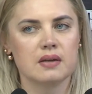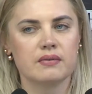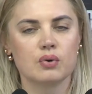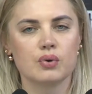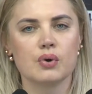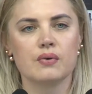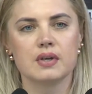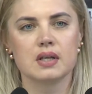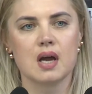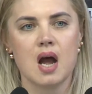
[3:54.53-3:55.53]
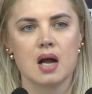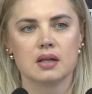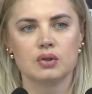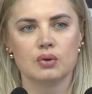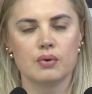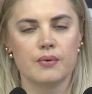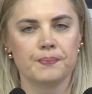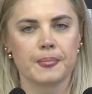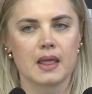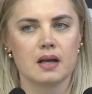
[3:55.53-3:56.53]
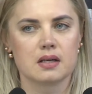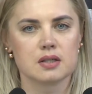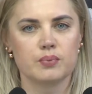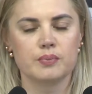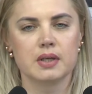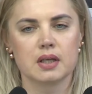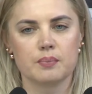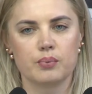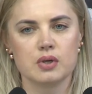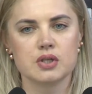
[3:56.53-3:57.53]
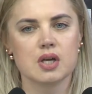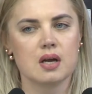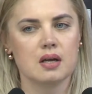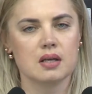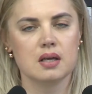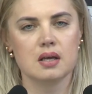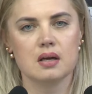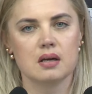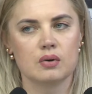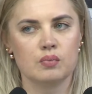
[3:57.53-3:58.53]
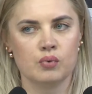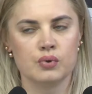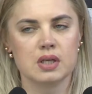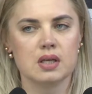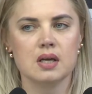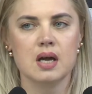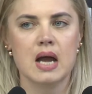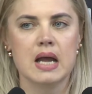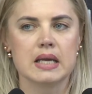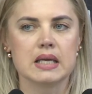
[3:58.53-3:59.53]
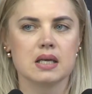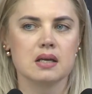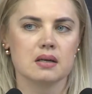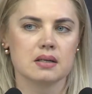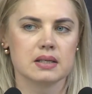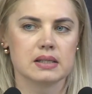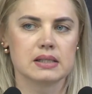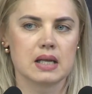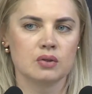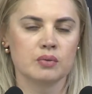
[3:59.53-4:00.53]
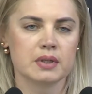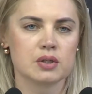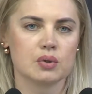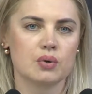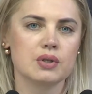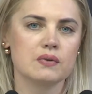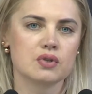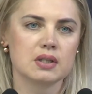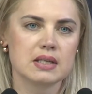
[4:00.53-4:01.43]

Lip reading: Thus, more than 600 children were evacuated to Poland and to Romania.